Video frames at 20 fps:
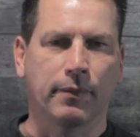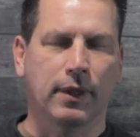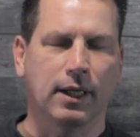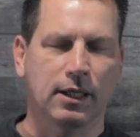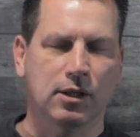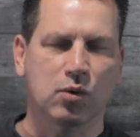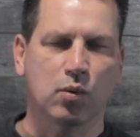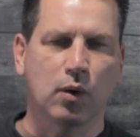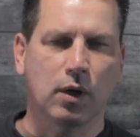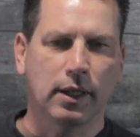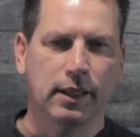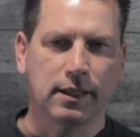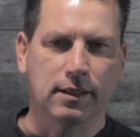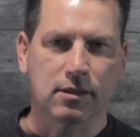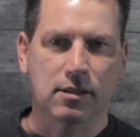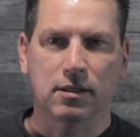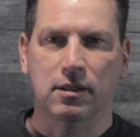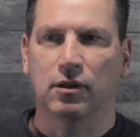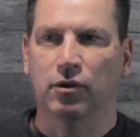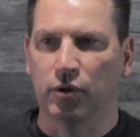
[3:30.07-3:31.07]
That's why
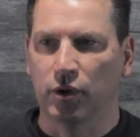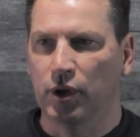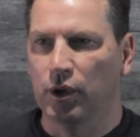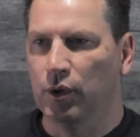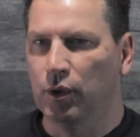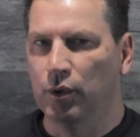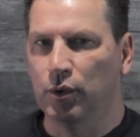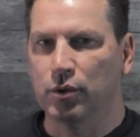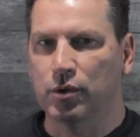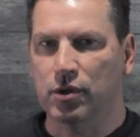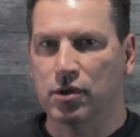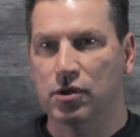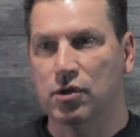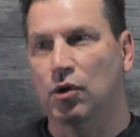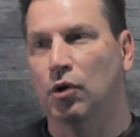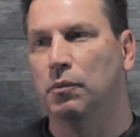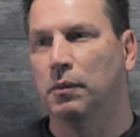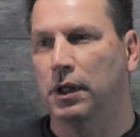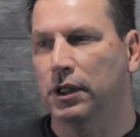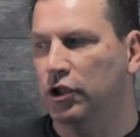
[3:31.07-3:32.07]
it's still used
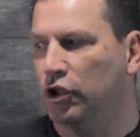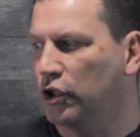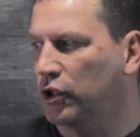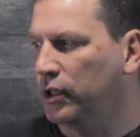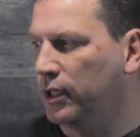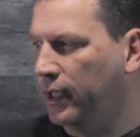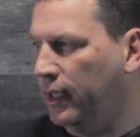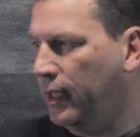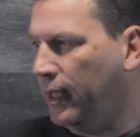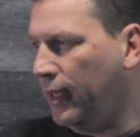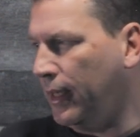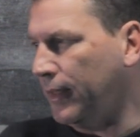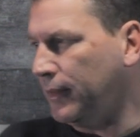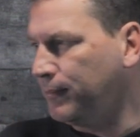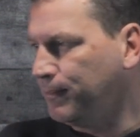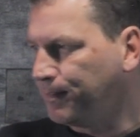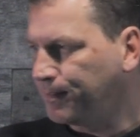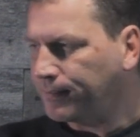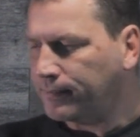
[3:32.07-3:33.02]
so much today.